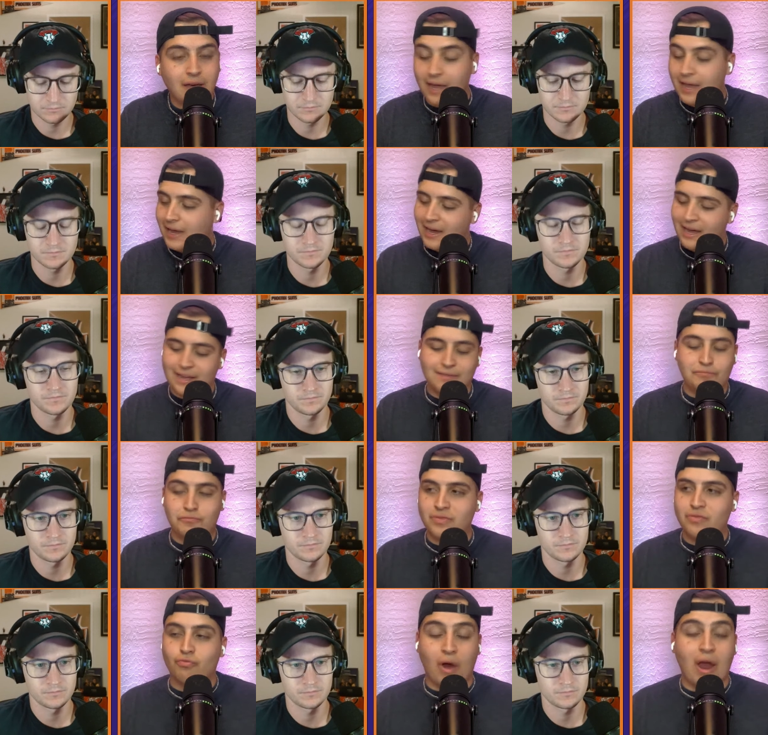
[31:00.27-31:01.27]
Speaker 1: I,
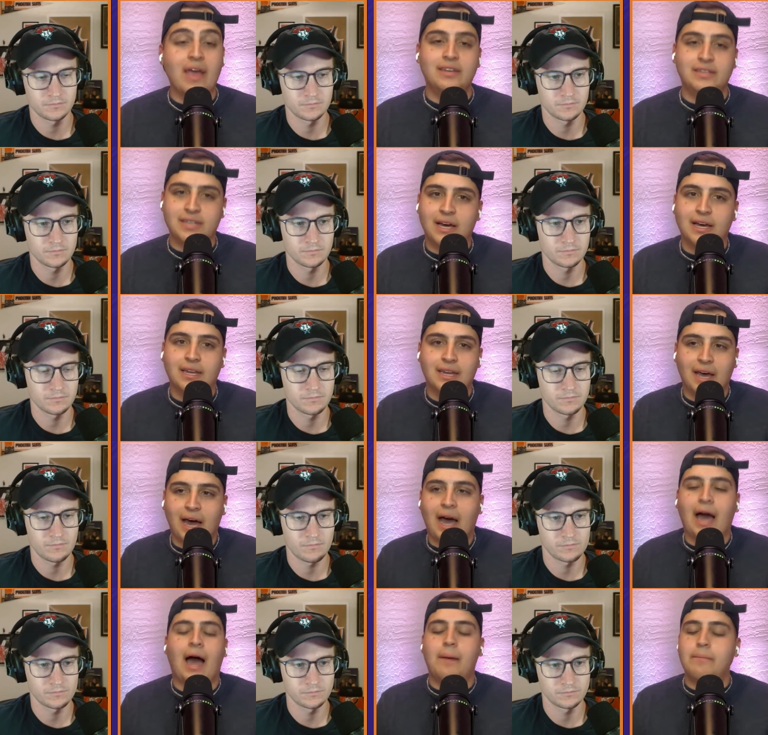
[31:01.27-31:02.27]
Ryan Dunn,
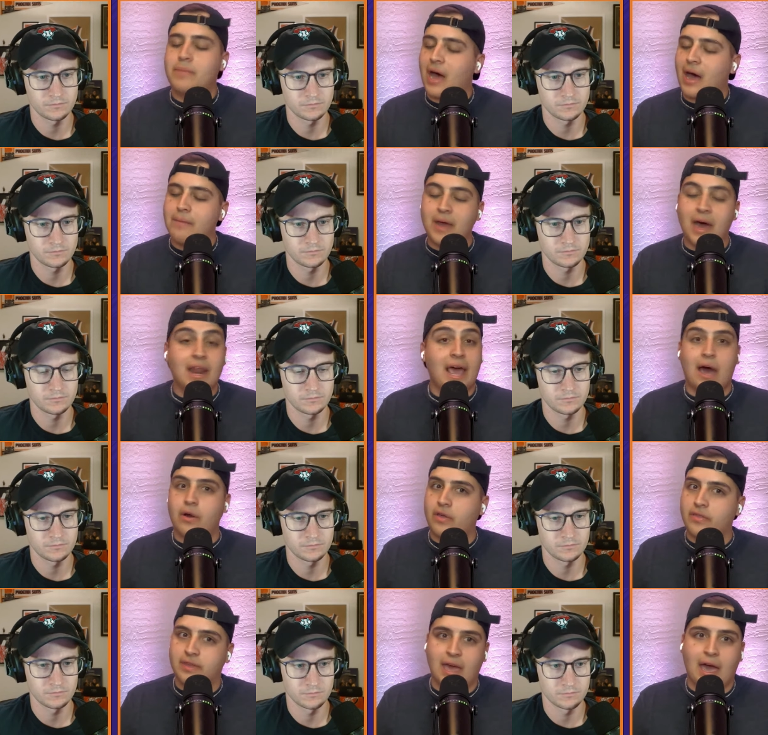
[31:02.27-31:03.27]
I, I'm, I'm not
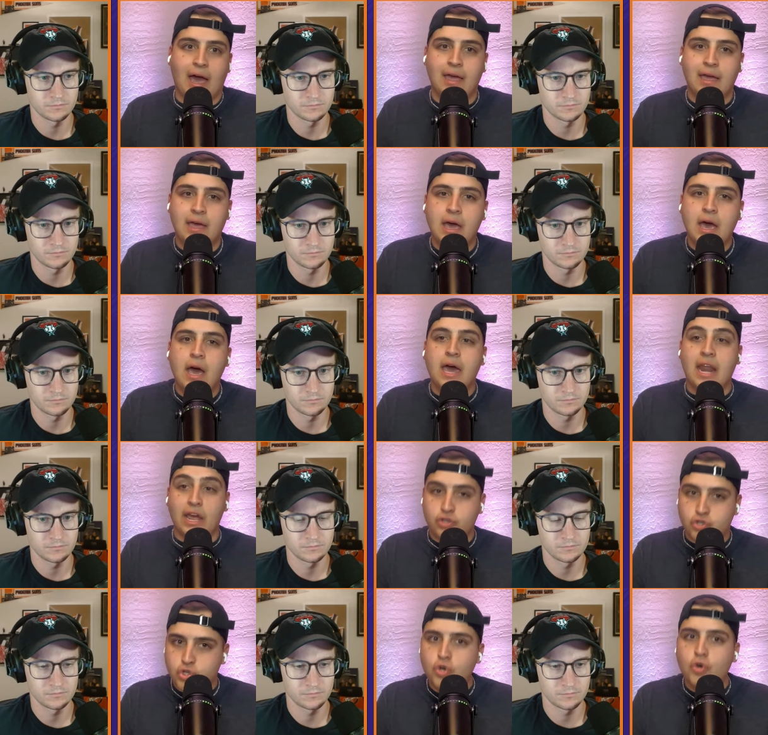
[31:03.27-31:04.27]
out on the guy. And
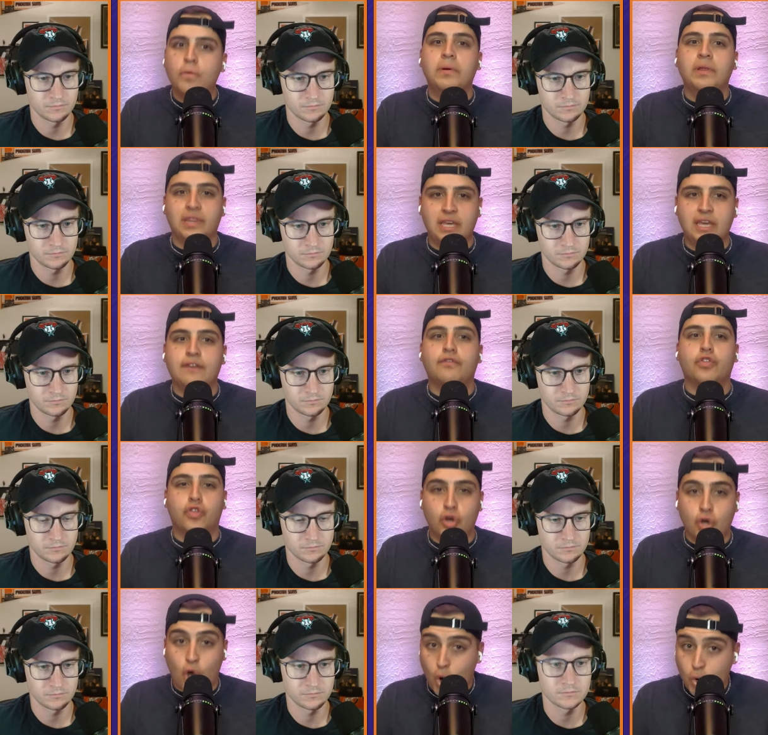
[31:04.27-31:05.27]
I do believe
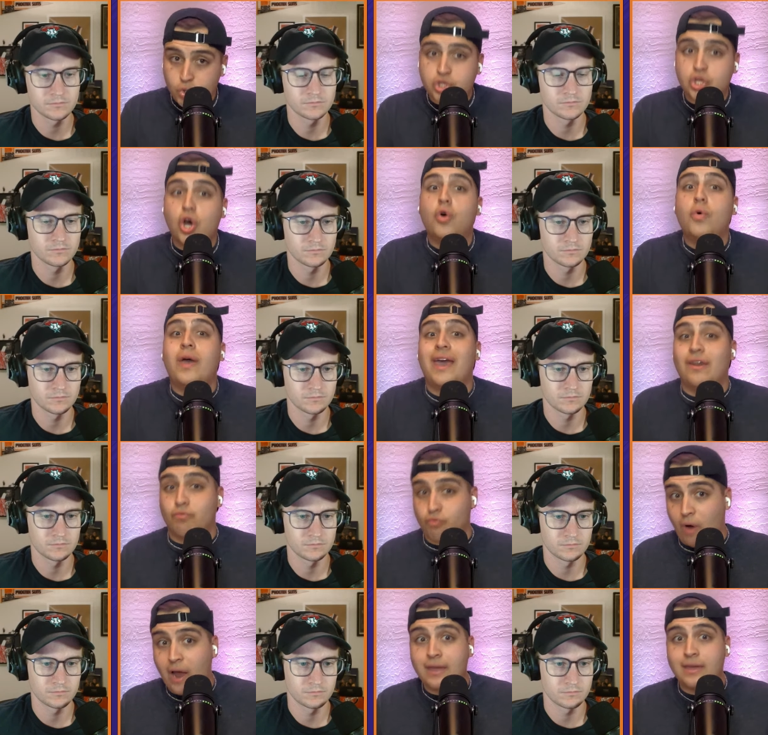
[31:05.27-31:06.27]
that Oso
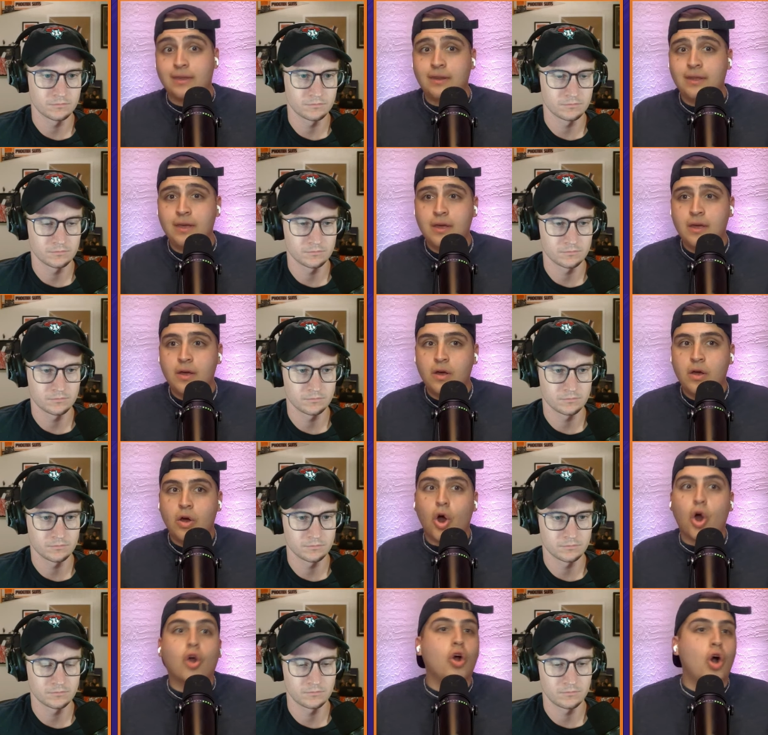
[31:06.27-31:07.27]
and Ryan
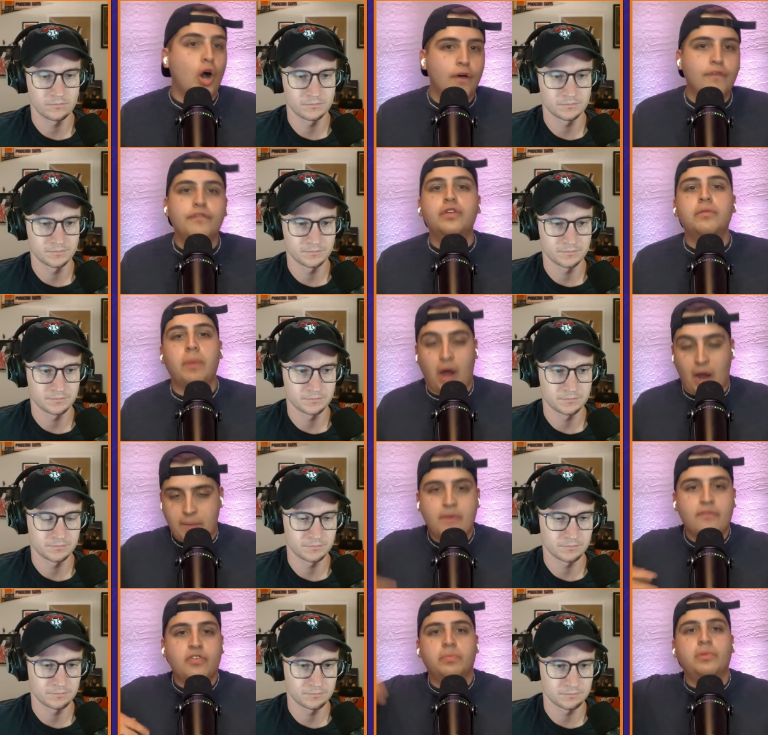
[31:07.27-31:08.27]
are of the,
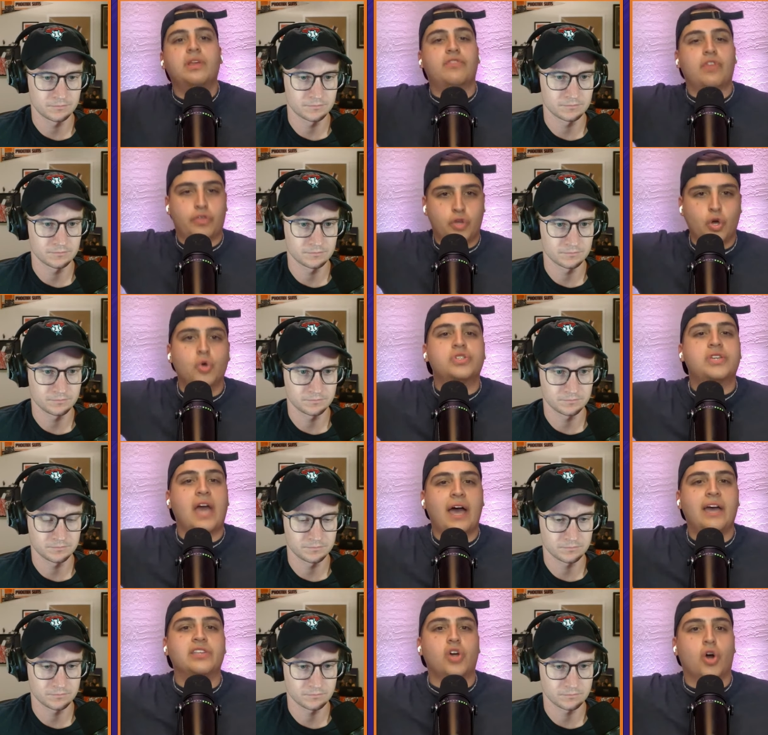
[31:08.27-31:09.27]
I'm of the belief that those
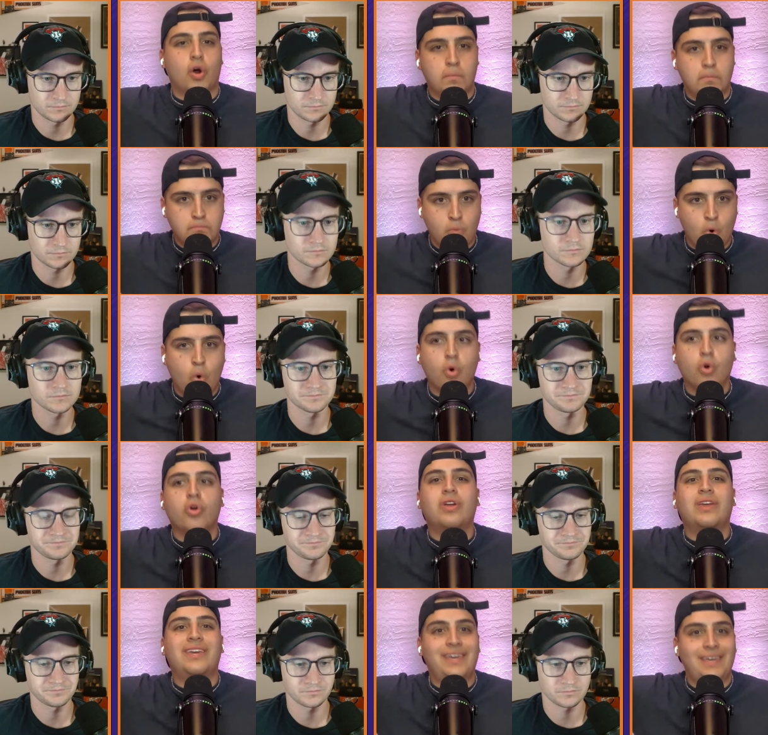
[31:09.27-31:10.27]
guys are
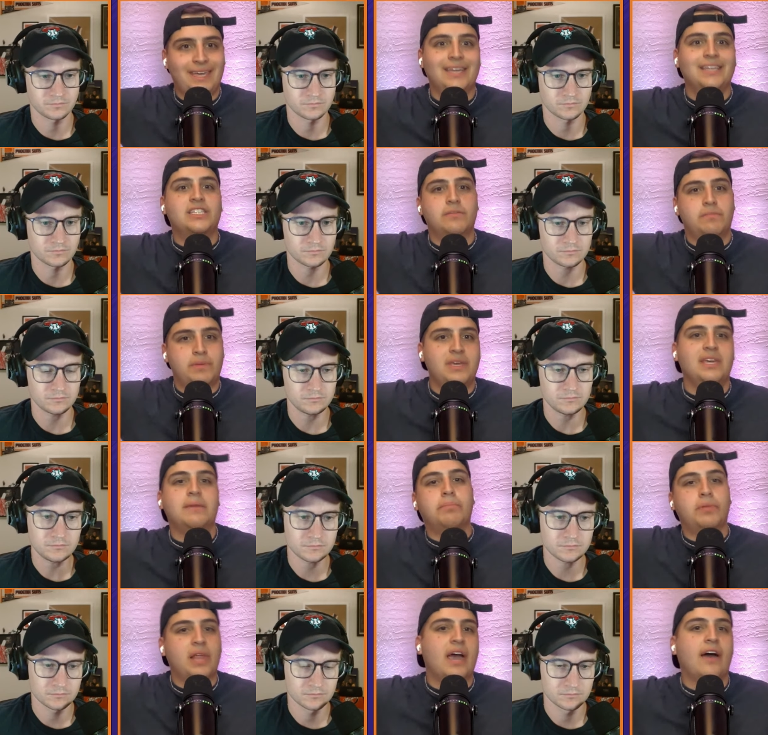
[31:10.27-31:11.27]
more keen to
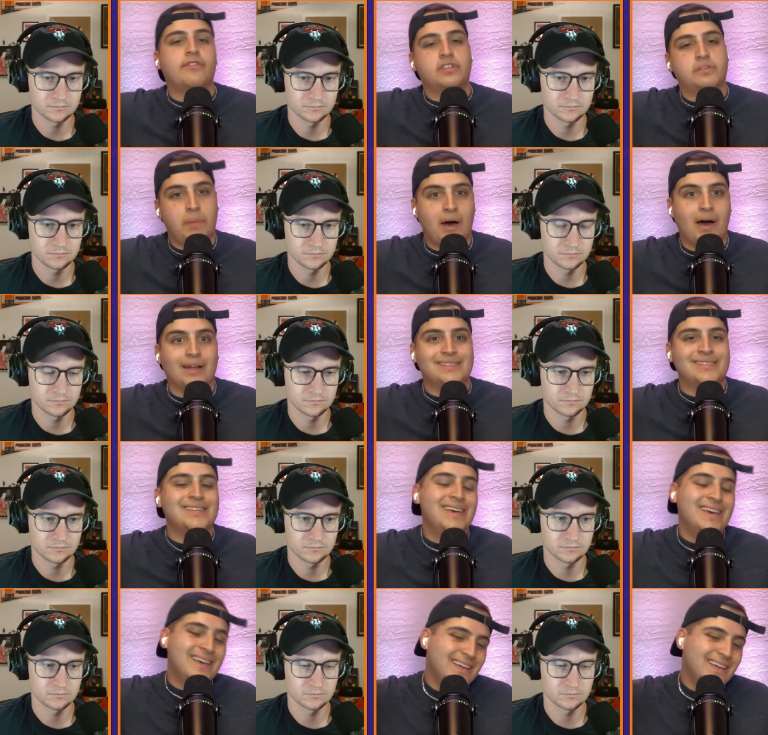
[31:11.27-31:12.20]
being playoff spots